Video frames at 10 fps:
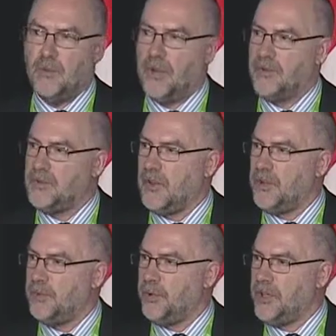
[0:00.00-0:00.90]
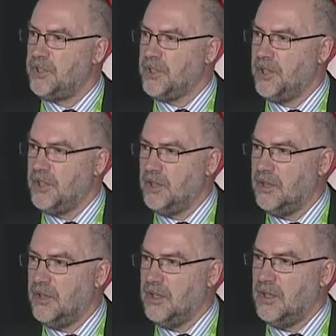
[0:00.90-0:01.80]
But I was very pleased to
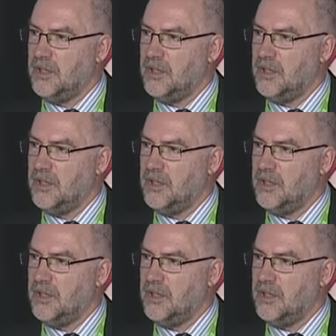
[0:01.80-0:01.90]
hear